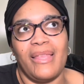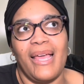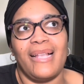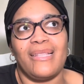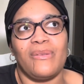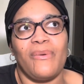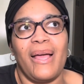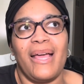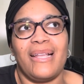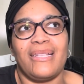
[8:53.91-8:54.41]

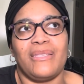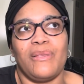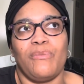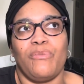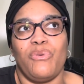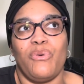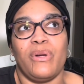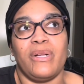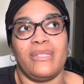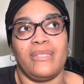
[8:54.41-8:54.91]
That's why it's
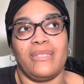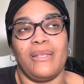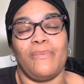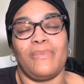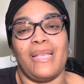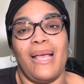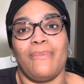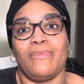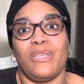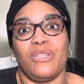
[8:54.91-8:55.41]
important
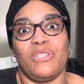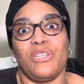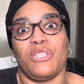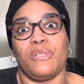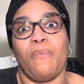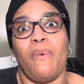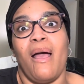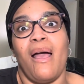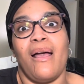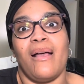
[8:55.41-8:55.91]
sometimes to
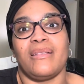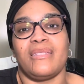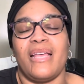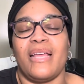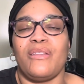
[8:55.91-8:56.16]
just pause.